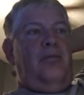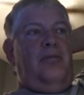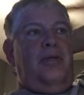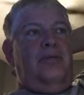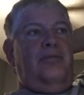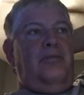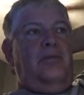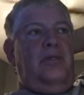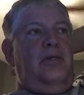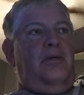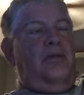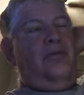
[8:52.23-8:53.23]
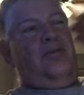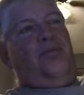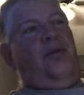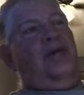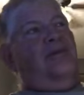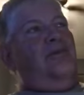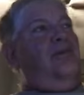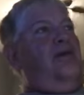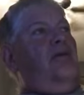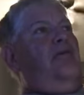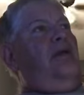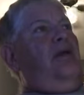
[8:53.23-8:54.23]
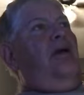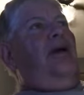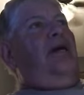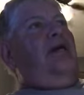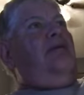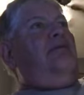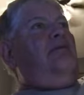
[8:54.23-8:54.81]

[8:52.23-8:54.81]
but you know the prices there are really high.